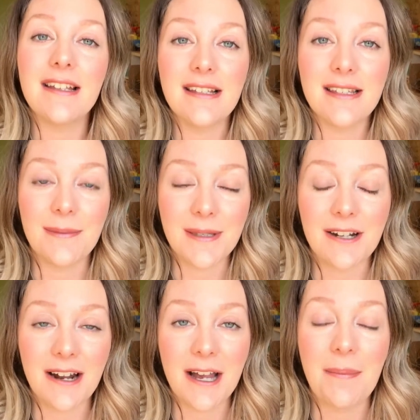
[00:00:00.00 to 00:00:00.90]

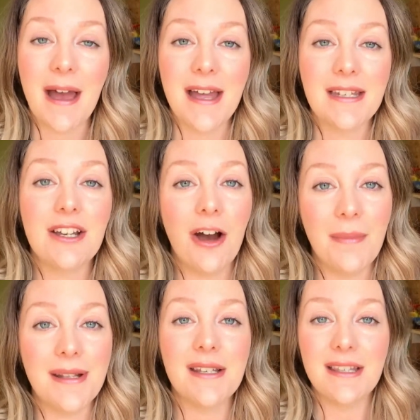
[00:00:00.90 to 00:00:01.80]
subscribe and
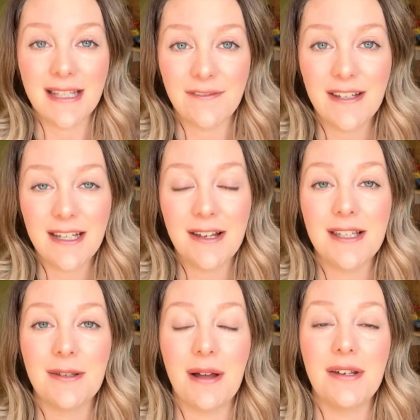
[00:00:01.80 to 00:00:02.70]
comment this video
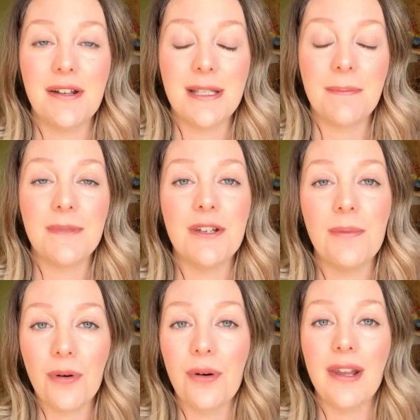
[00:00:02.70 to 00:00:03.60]
so I'll know to do
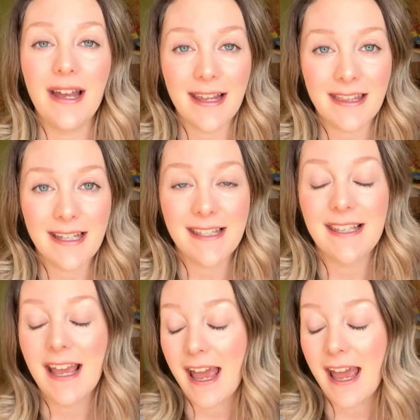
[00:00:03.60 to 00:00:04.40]
more like this.